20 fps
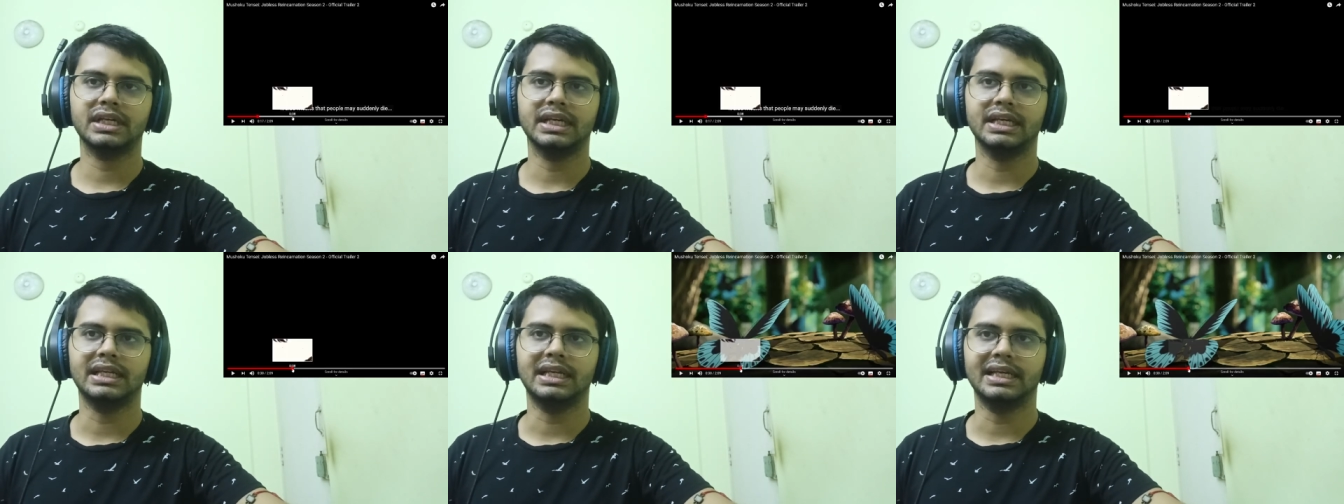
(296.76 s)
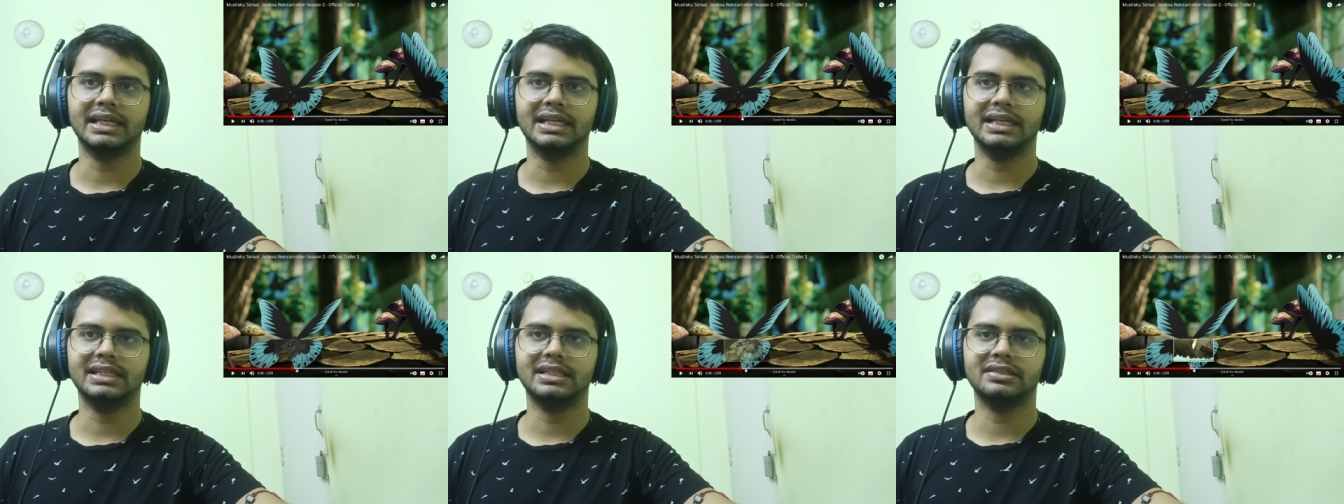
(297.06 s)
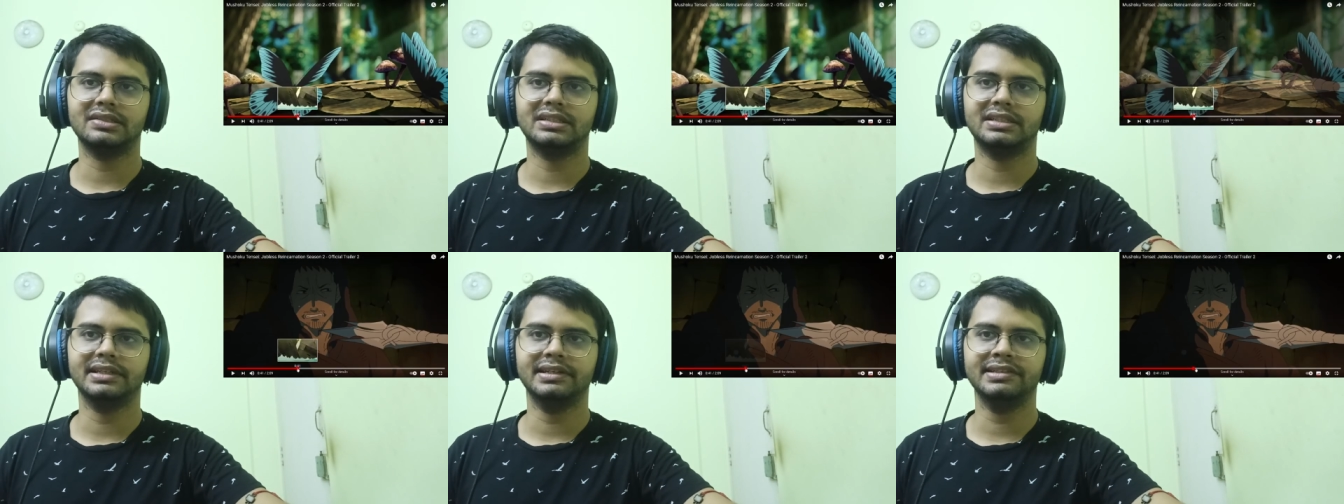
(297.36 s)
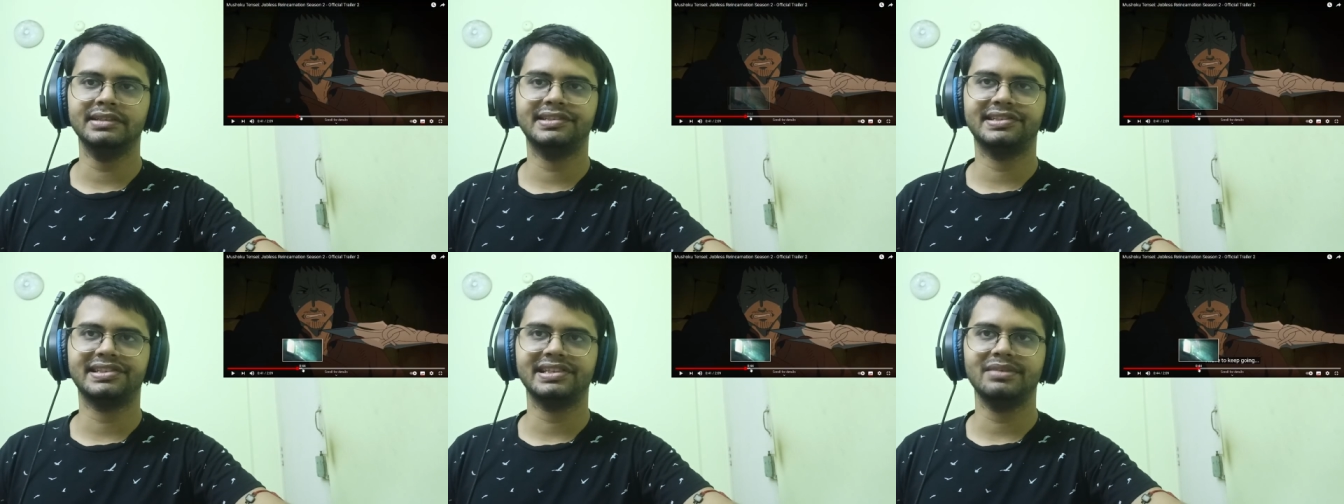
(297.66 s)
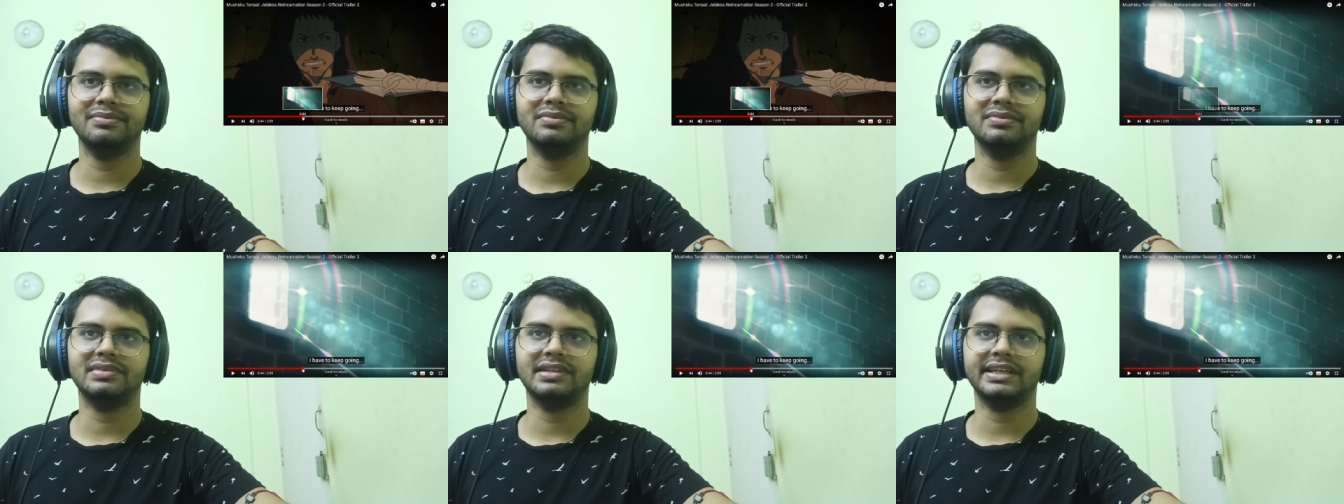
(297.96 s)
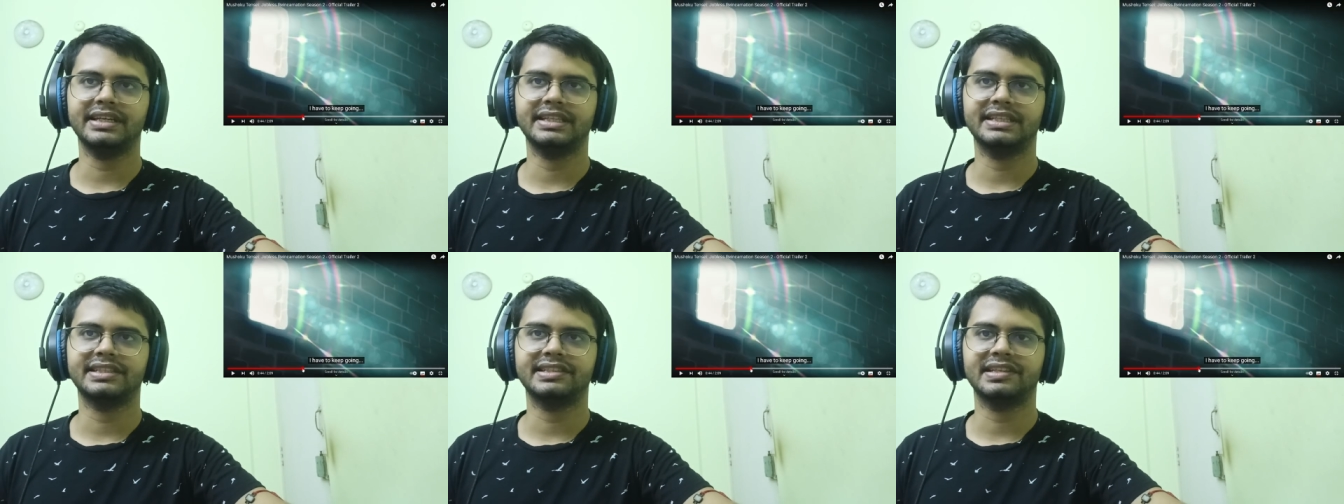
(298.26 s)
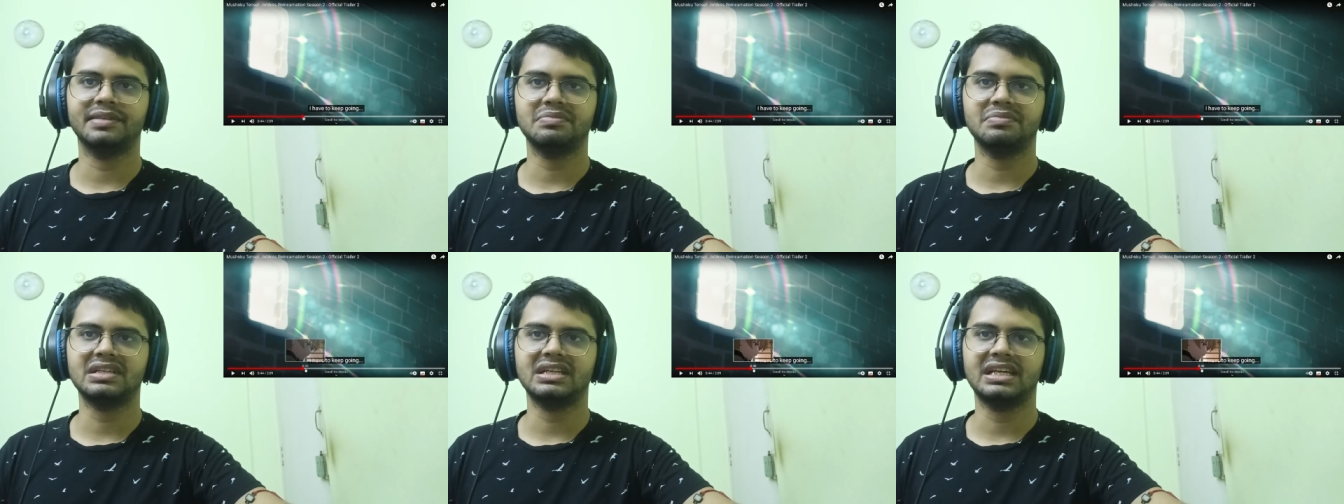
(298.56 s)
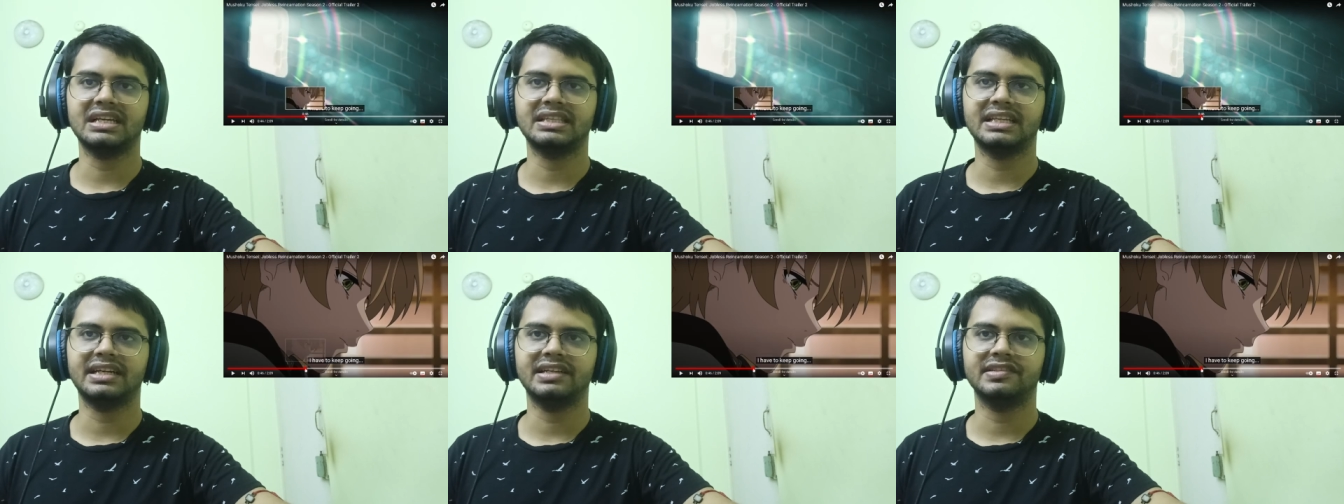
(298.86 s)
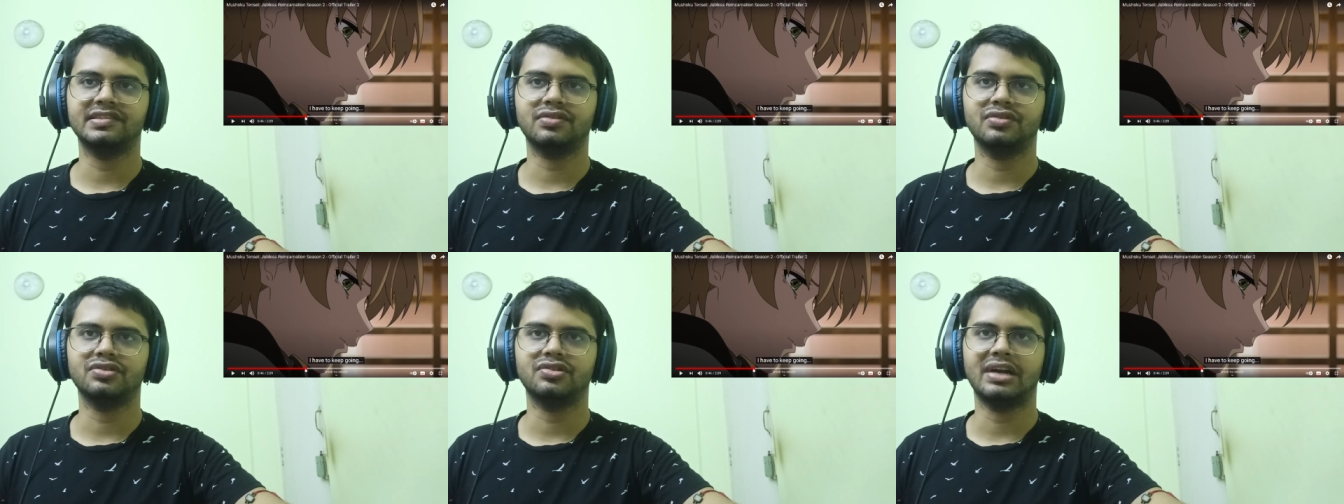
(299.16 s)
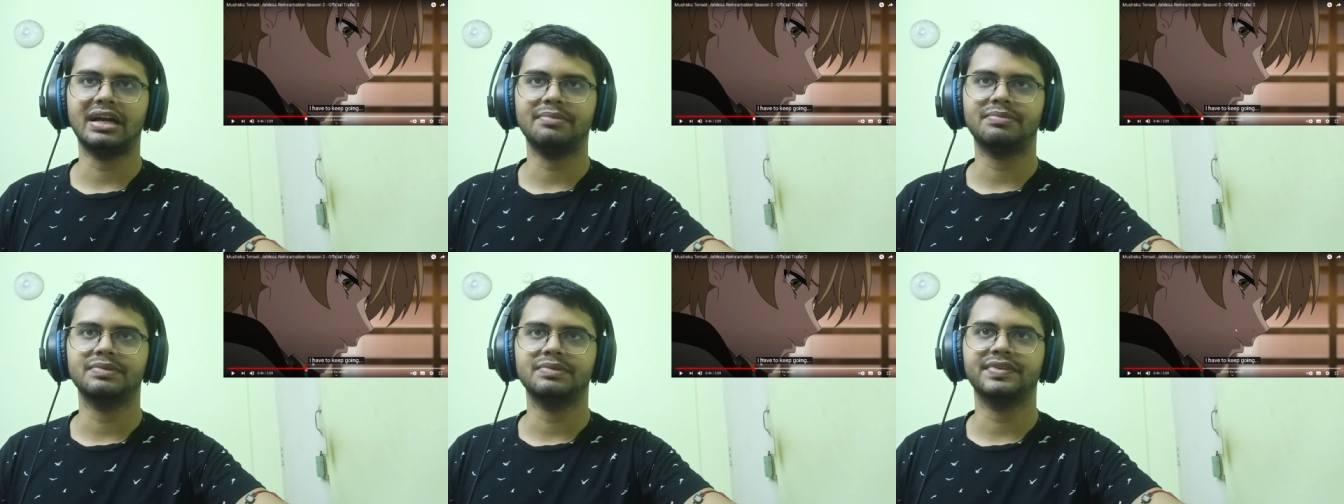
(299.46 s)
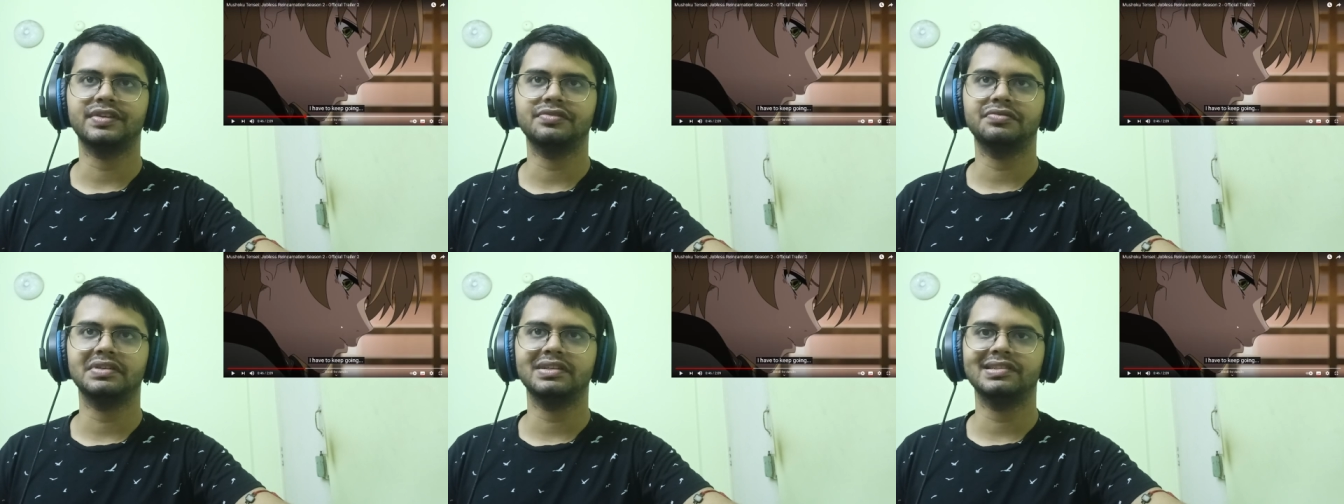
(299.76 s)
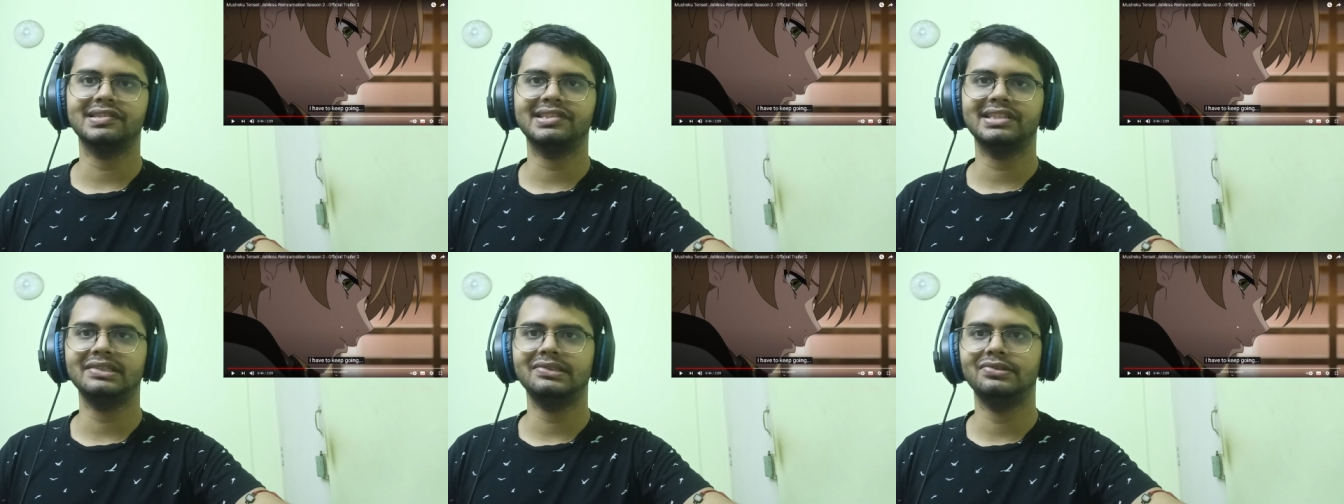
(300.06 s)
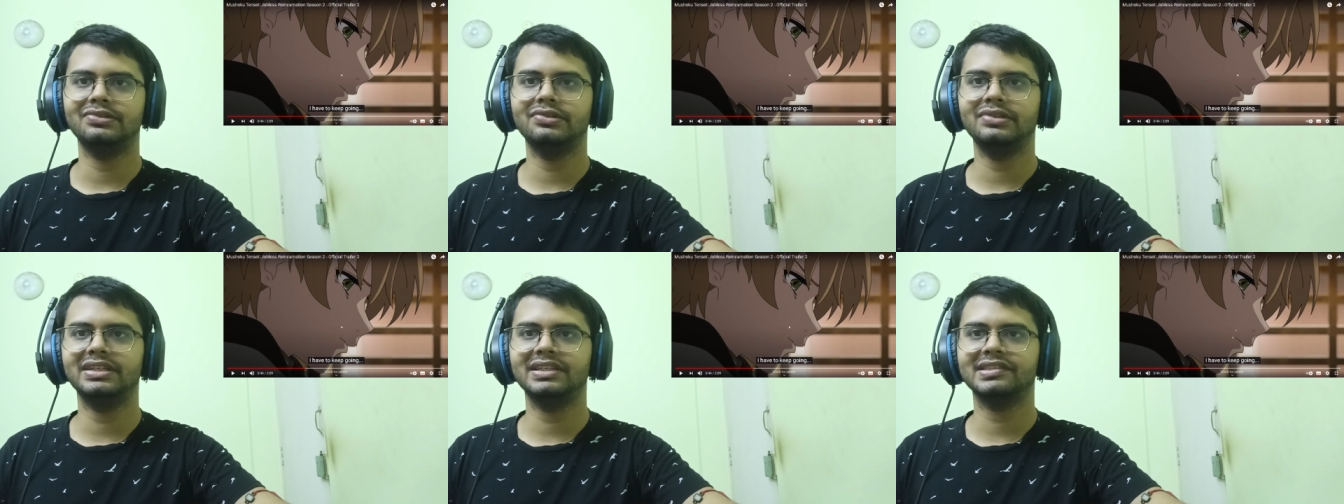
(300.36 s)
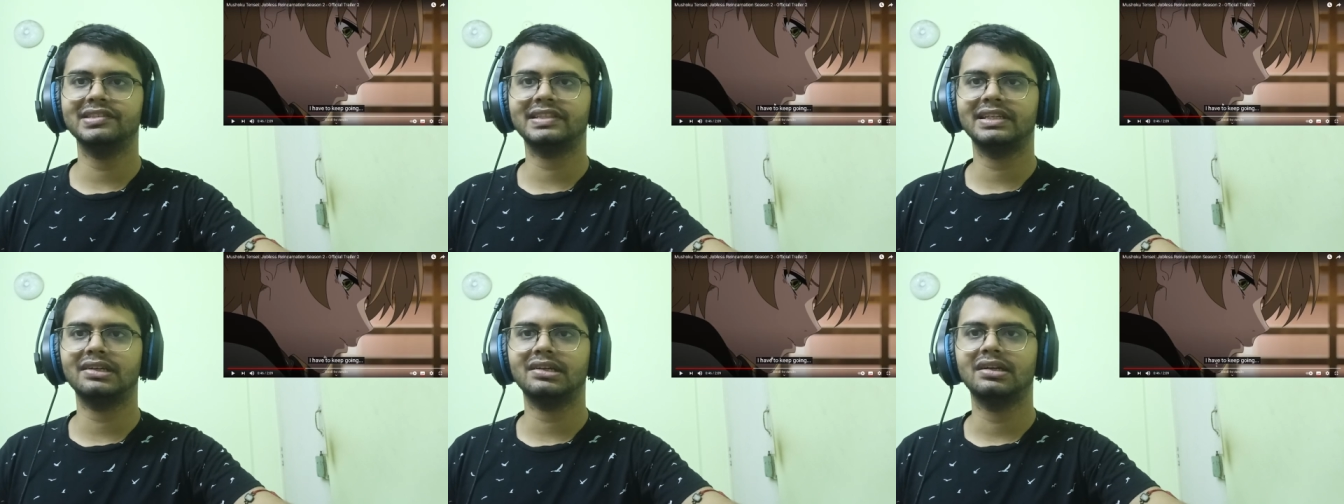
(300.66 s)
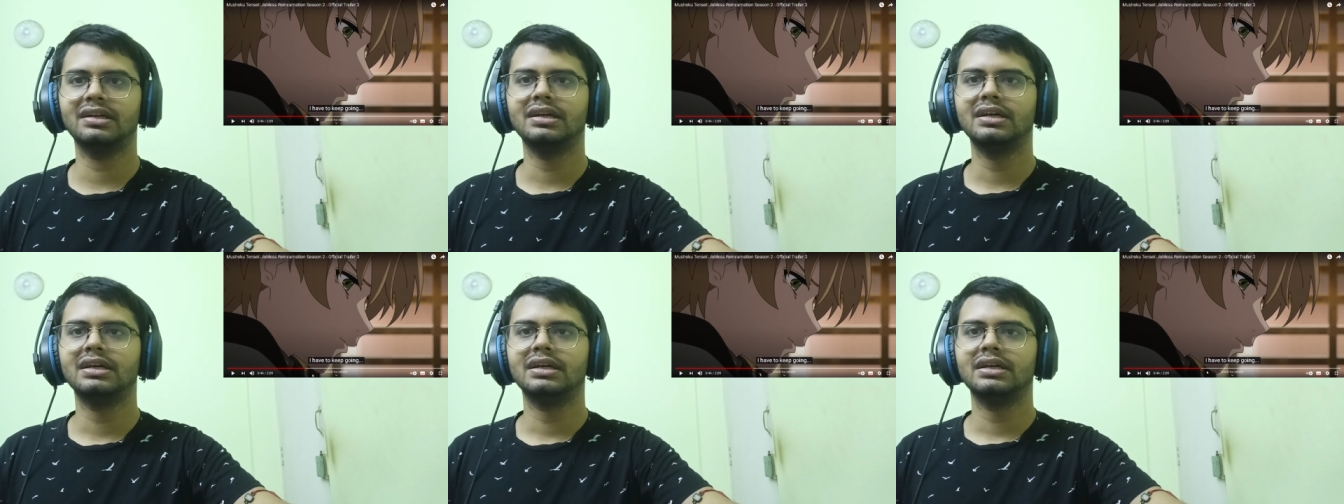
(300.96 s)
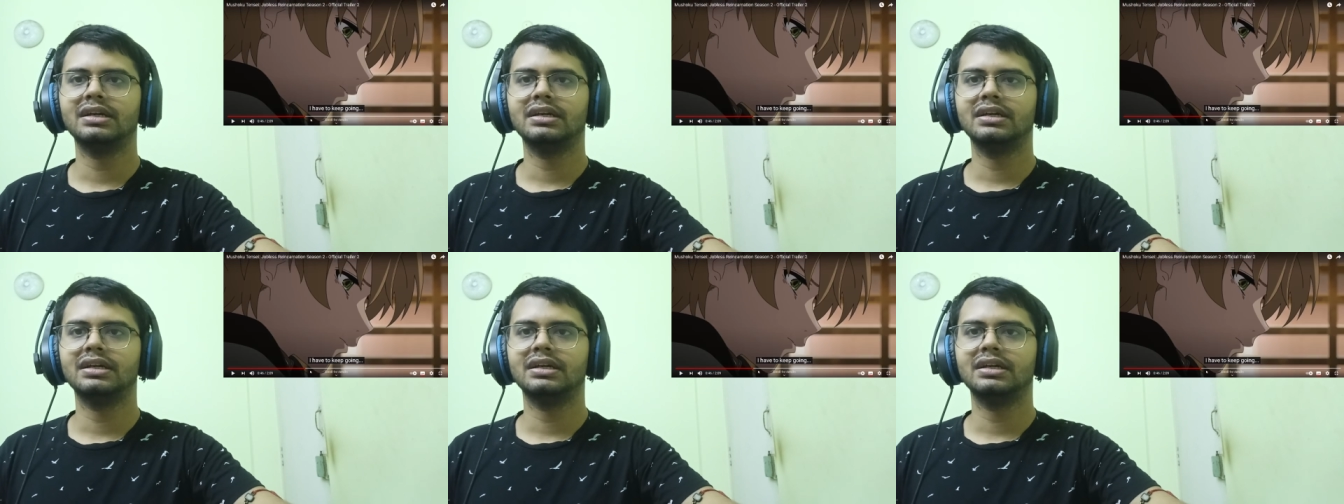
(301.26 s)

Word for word: Okay, like it does seem like something like that is going to happen because we can see Rudeus here